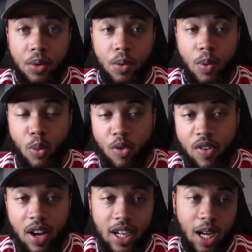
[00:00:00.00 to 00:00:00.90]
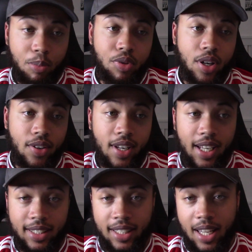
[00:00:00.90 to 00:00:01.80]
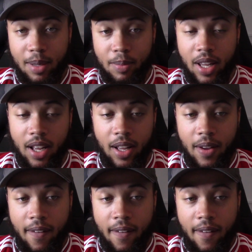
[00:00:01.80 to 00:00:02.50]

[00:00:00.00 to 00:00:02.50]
we're without Gabriel next game now.